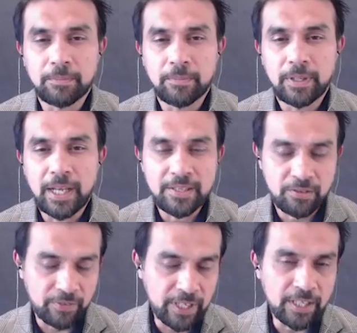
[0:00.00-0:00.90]

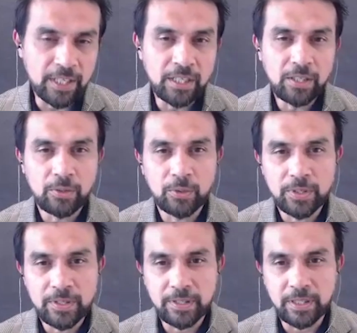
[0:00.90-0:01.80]
Lazzarini, who
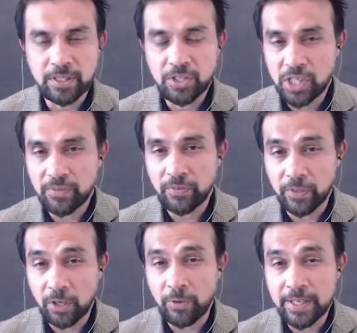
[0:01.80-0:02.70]
is the chief of
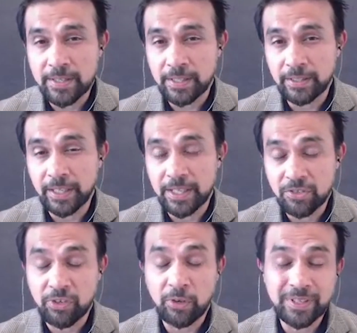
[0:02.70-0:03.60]
UNRWA, has said that
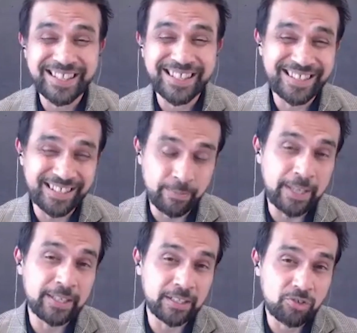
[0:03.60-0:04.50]
Israel is
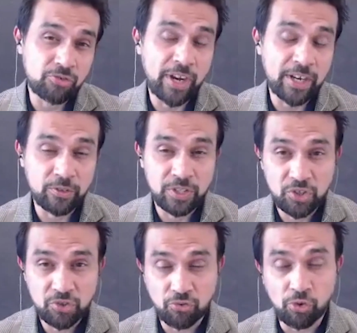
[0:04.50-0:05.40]
systematically trying to
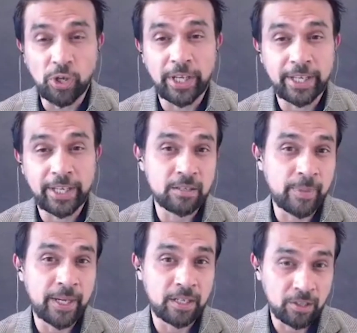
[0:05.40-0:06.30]
destroy and
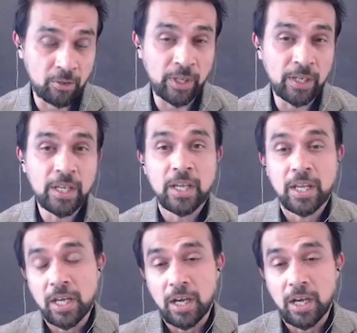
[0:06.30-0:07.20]
undermine UNRWA.
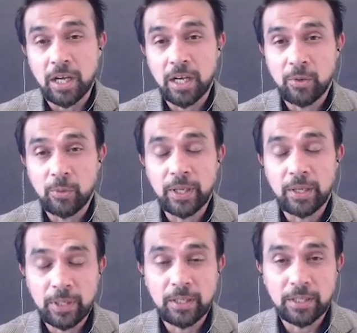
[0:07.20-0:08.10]

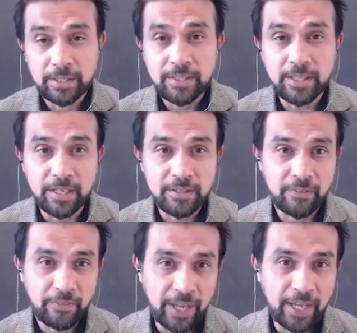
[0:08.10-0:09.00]
We'll discuss
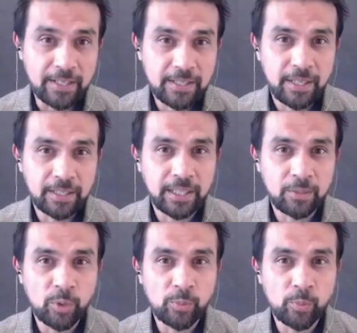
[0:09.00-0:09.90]
that, and
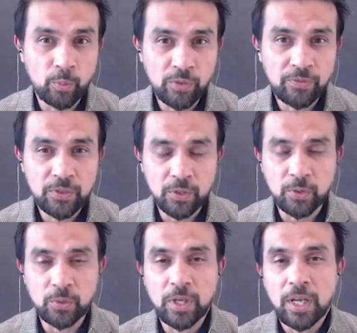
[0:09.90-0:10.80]
then we'll move
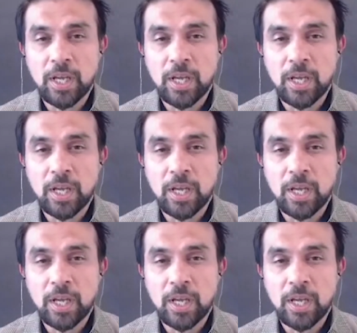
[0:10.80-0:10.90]
to